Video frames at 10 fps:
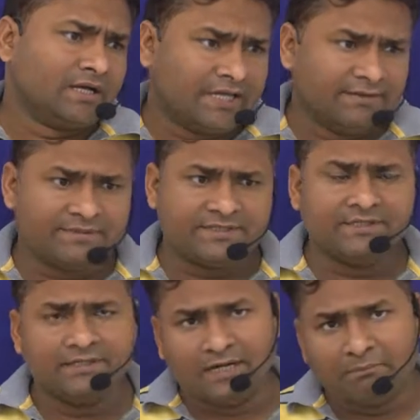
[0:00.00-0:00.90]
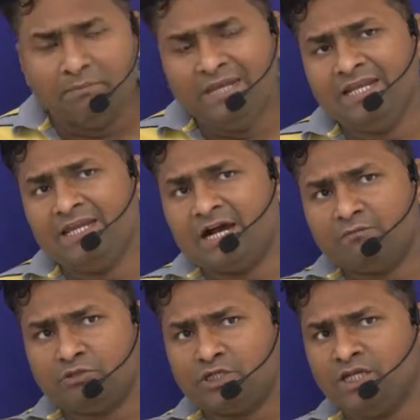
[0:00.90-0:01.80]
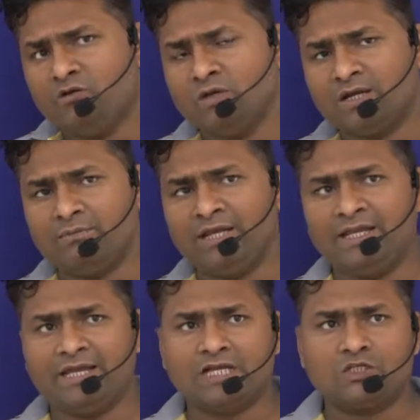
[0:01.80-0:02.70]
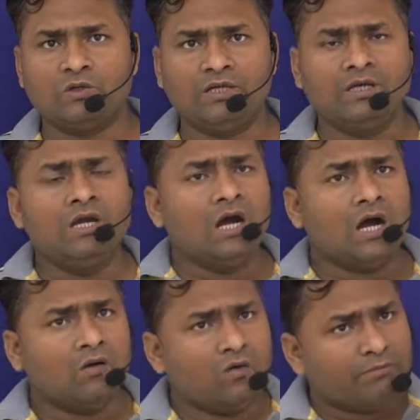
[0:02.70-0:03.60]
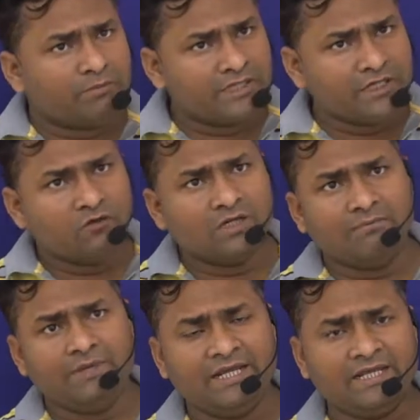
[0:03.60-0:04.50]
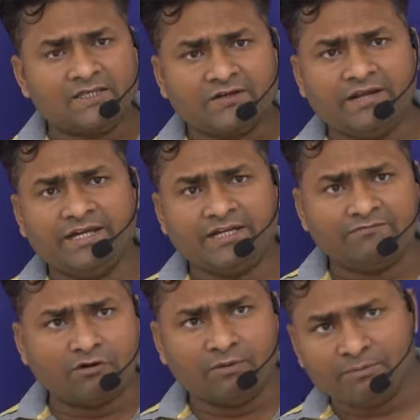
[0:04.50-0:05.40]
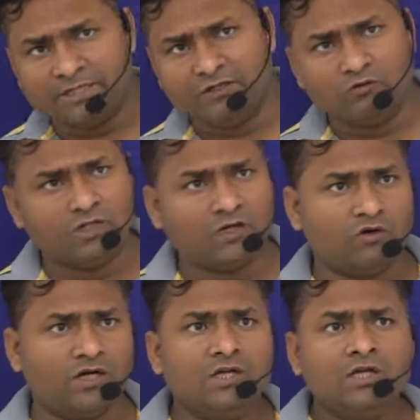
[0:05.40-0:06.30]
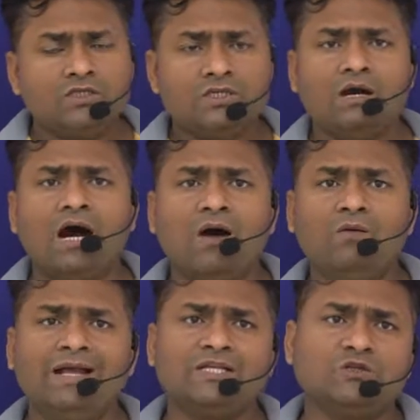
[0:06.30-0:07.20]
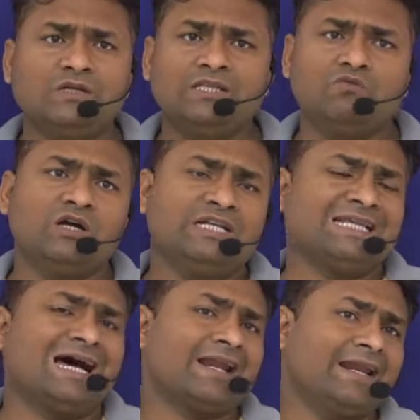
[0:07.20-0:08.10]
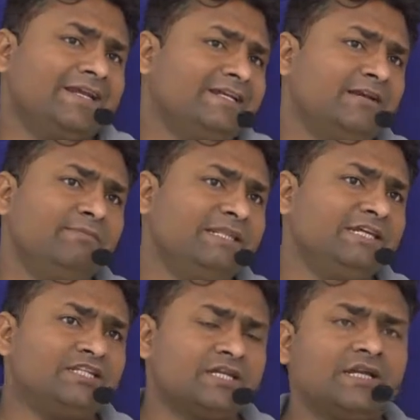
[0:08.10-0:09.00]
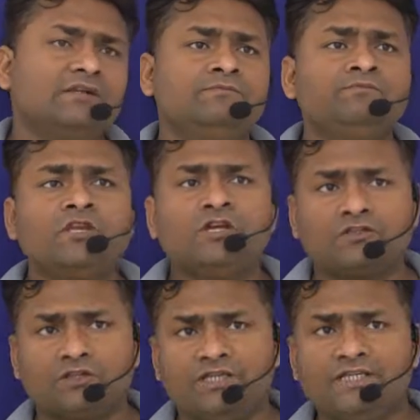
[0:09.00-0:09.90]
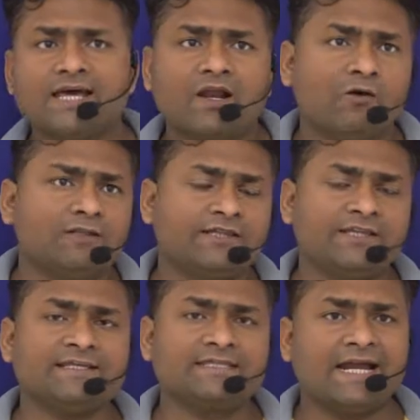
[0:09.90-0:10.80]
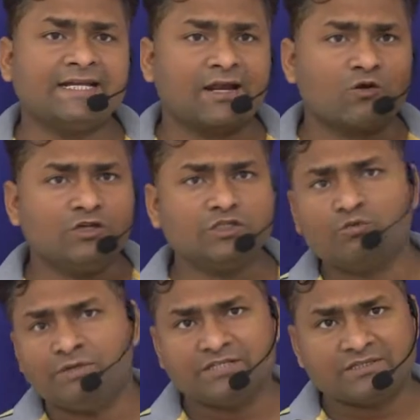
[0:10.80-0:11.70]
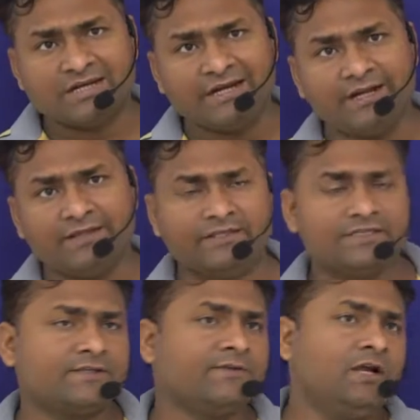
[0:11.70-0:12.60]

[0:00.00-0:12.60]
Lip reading: gives a meaning, a particular meaning actually, how a particular meaning is created from a particular word. So how actually the words are related with each other. So these are all the things that are going to be studied in this,